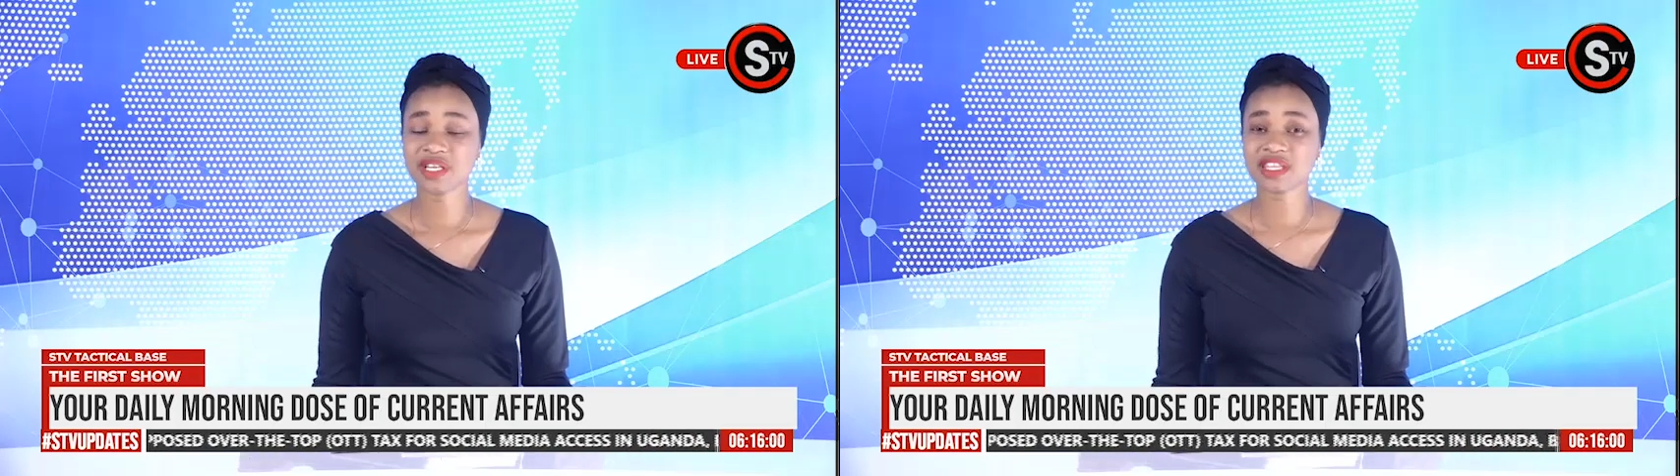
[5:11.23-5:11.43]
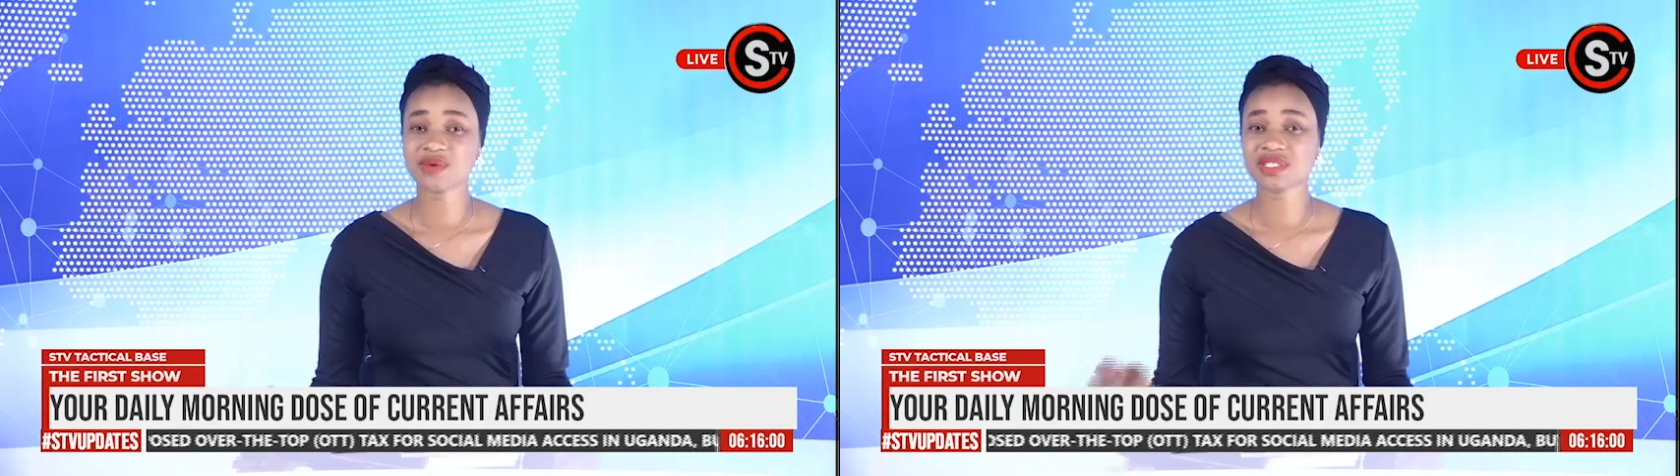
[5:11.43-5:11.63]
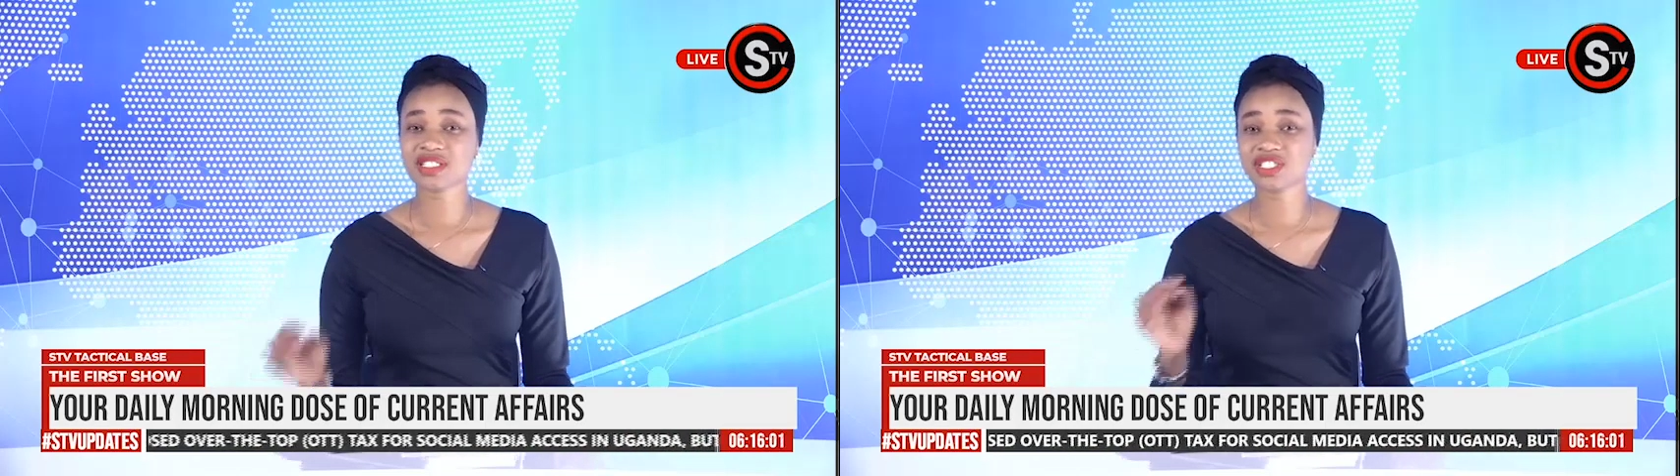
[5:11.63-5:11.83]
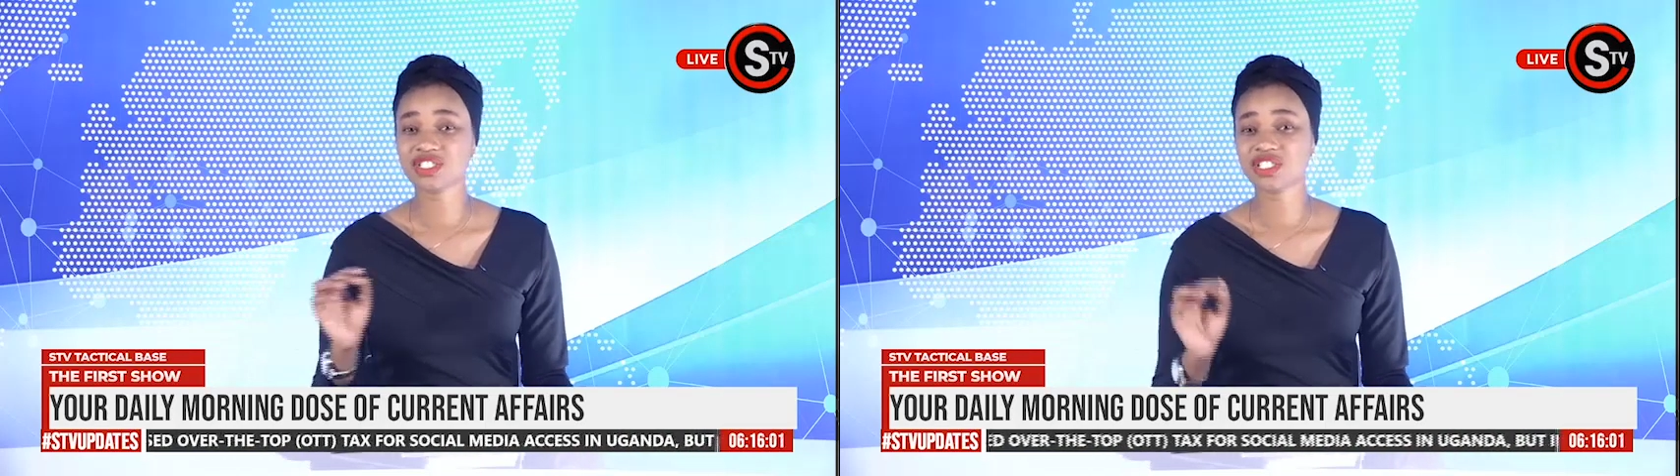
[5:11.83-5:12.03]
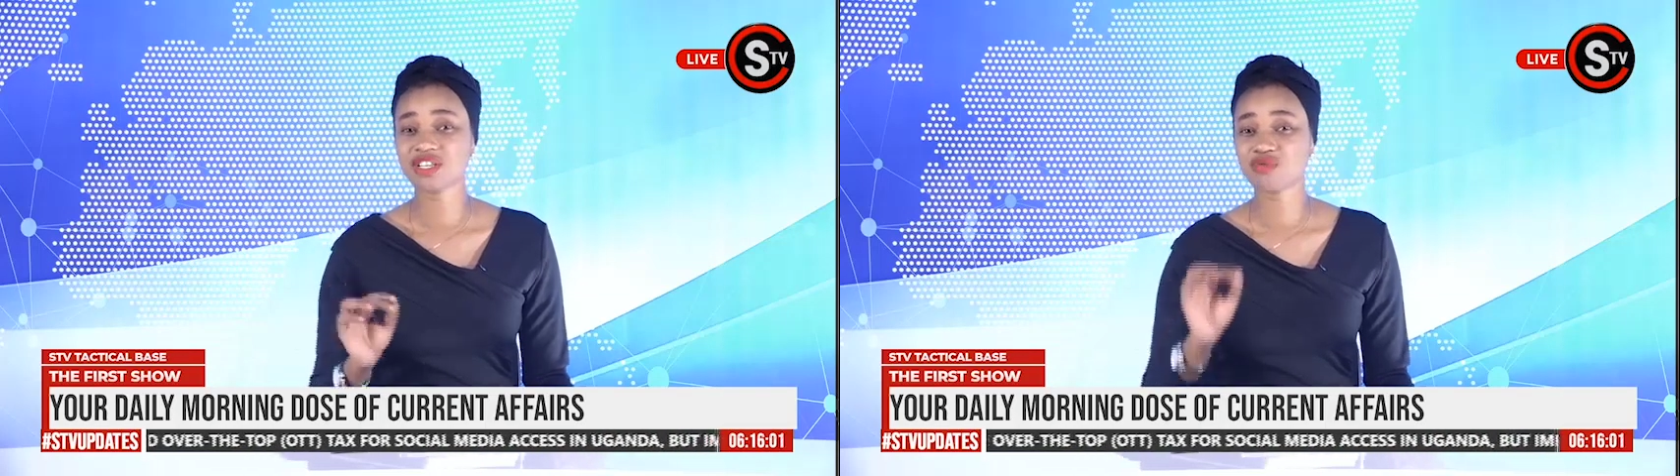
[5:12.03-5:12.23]
There was a
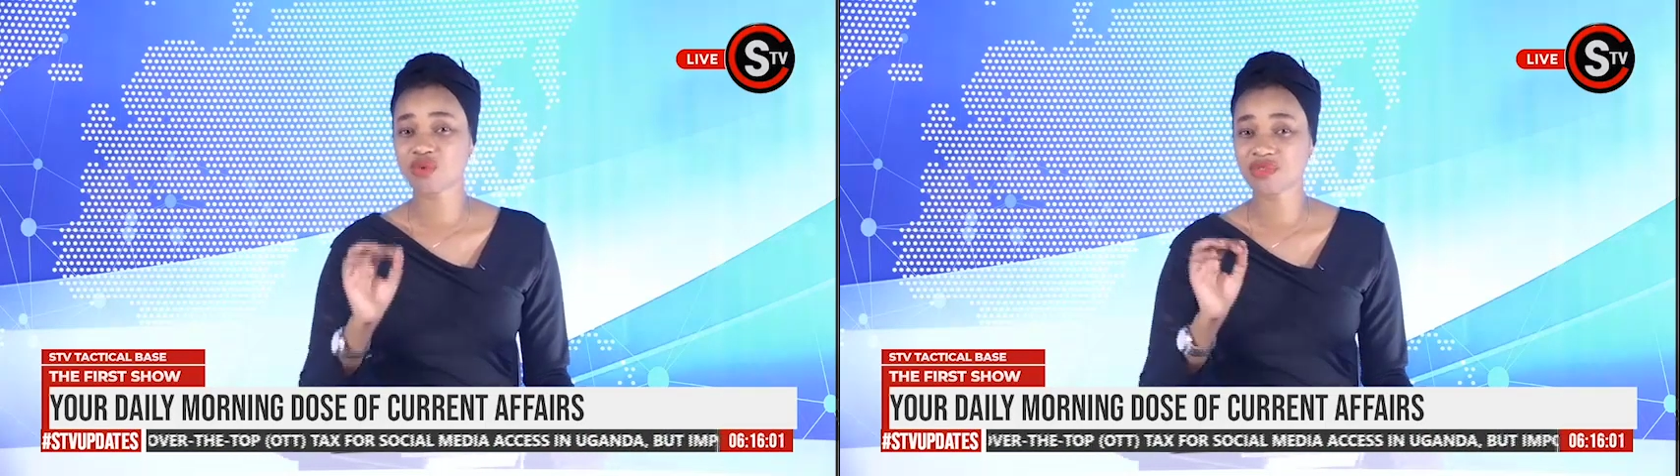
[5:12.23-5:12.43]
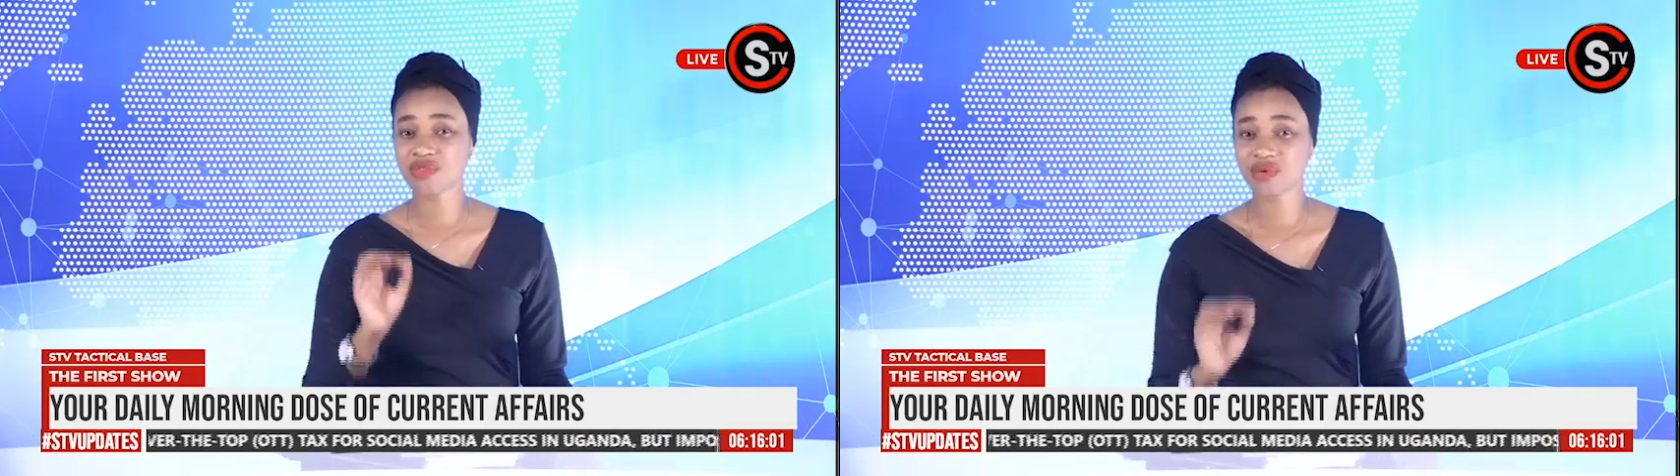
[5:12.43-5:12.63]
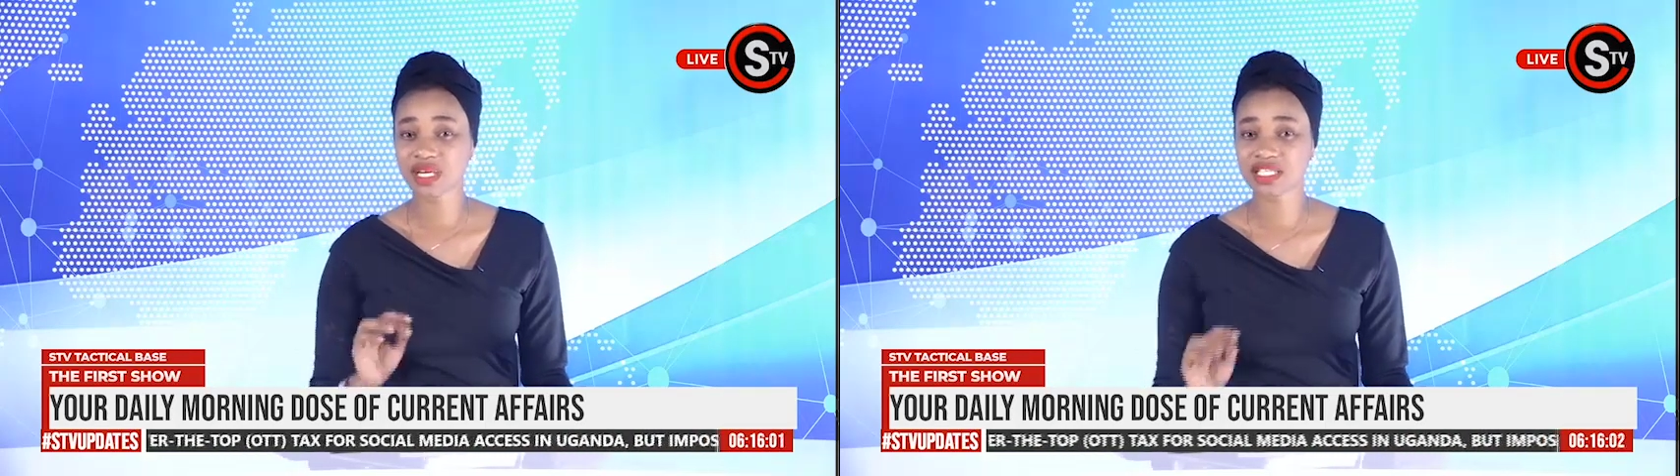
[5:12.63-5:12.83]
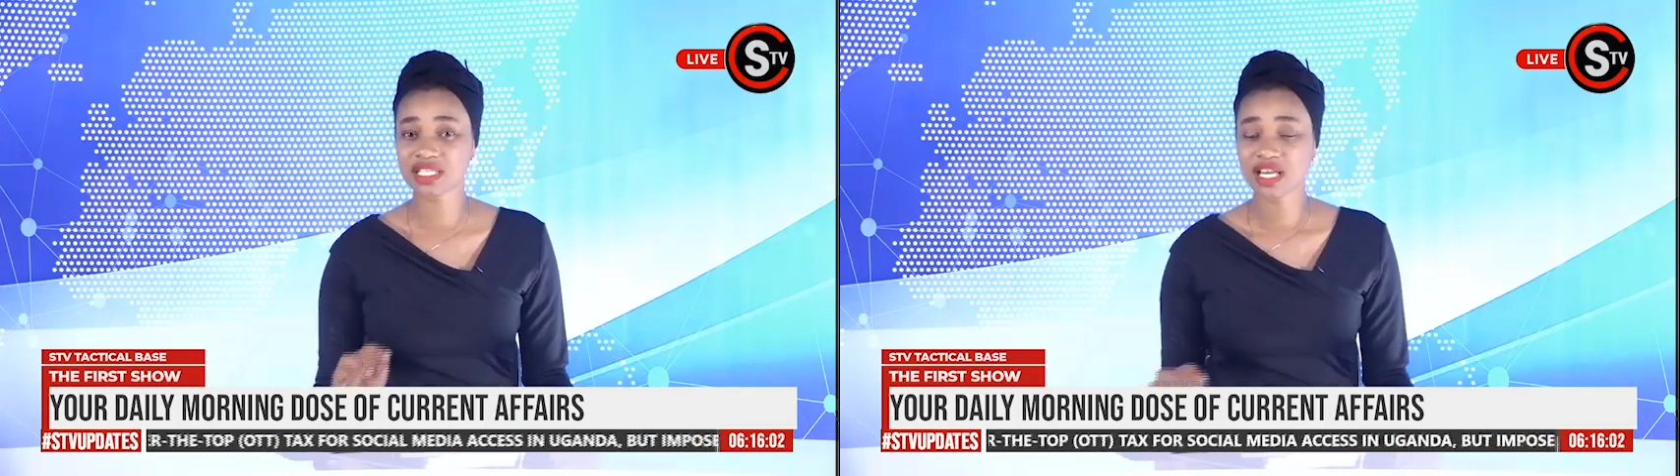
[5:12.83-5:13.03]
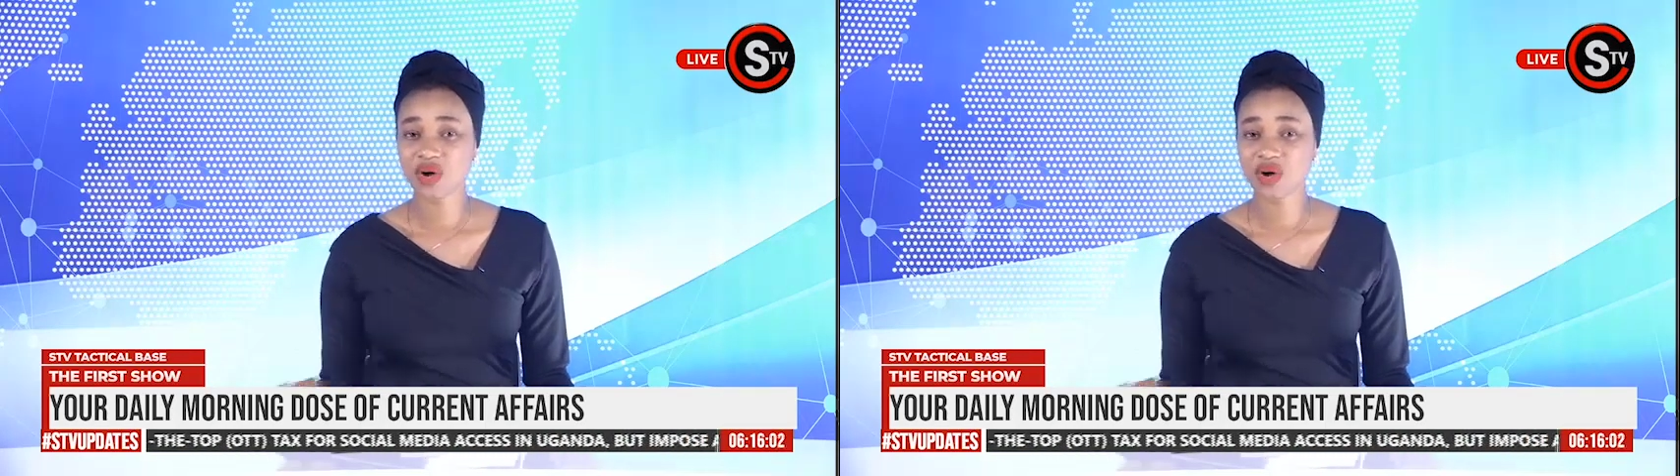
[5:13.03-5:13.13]
general threat